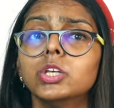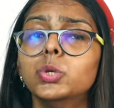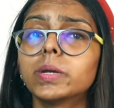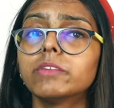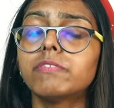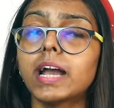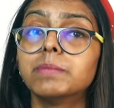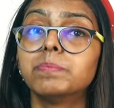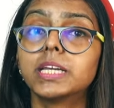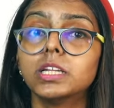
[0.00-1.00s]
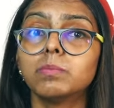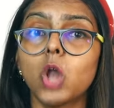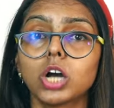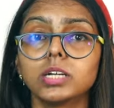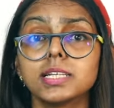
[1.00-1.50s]
You can find beginner
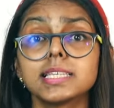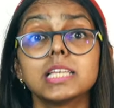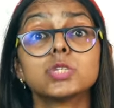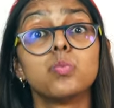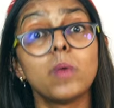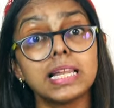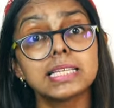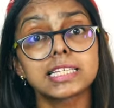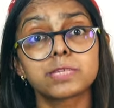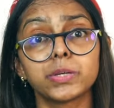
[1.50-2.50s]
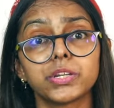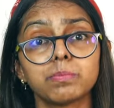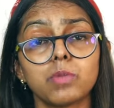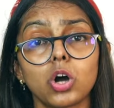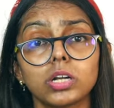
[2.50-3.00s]
bloggers as well as
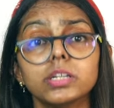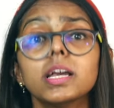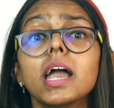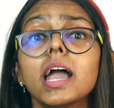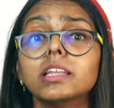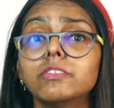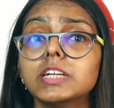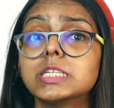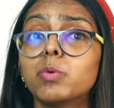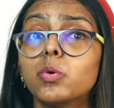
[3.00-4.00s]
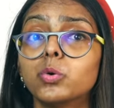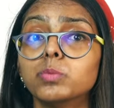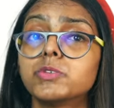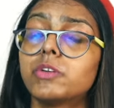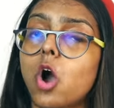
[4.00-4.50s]
experienced bloggers in the Facebook
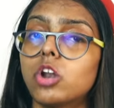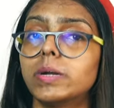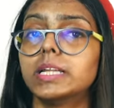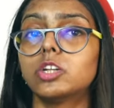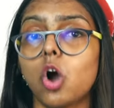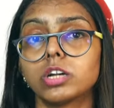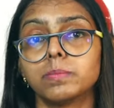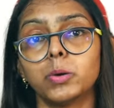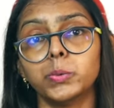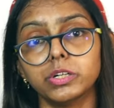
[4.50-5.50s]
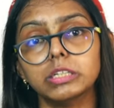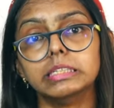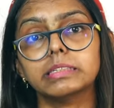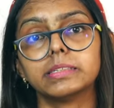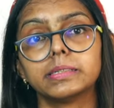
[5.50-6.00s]
groups we already talked about
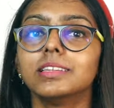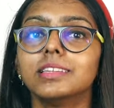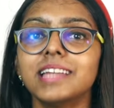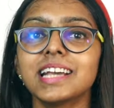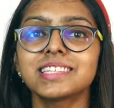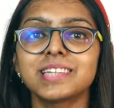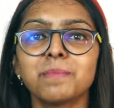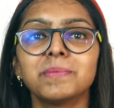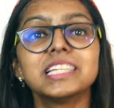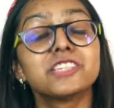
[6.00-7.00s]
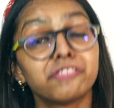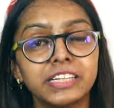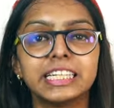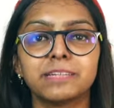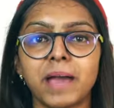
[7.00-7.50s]
earlier. The next up is
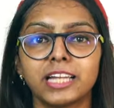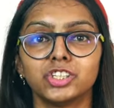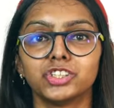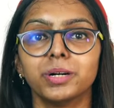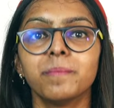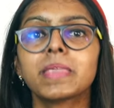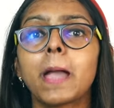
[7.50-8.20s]
affiliate manager.